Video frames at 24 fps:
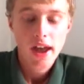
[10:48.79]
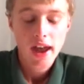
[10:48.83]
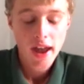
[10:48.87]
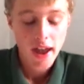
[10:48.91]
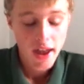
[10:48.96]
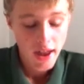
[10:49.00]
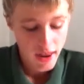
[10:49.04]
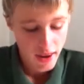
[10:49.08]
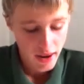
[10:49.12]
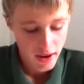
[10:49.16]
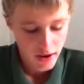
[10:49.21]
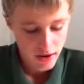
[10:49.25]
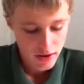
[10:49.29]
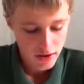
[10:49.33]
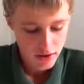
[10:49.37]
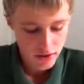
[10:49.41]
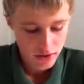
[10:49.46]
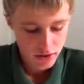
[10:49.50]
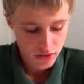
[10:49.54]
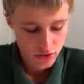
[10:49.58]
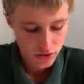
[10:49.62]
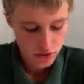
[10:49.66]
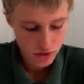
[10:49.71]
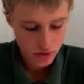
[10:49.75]

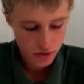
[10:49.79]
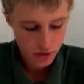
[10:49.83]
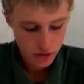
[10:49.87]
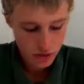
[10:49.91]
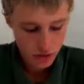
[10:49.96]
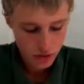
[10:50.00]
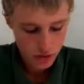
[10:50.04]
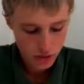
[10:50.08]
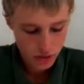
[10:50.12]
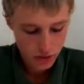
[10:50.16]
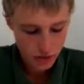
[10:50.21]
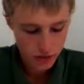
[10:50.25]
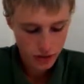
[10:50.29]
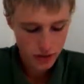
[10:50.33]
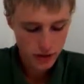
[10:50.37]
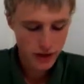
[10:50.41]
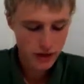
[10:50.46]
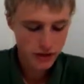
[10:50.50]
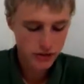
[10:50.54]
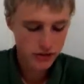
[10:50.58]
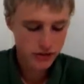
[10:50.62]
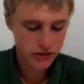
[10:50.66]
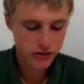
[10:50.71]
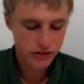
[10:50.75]
And
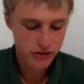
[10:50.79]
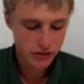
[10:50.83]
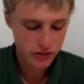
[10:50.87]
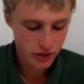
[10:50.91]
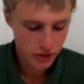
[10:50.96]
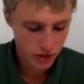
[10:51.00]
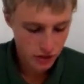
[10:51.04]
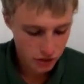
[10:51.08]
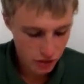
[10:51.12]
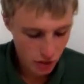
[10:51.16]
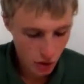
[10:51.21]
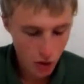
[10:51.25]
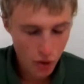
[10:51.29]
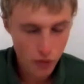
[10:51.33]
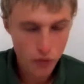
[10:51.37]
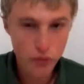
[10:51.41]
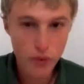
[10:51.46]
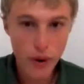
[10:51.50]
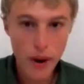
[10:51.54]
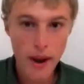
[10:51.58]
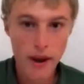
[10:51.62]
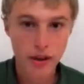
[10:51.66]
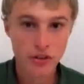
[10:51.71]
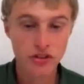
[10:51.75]
it's all
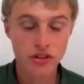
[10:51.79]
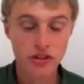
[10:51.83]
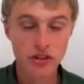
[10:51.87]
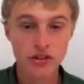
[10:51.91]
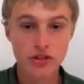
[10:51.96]
fresh.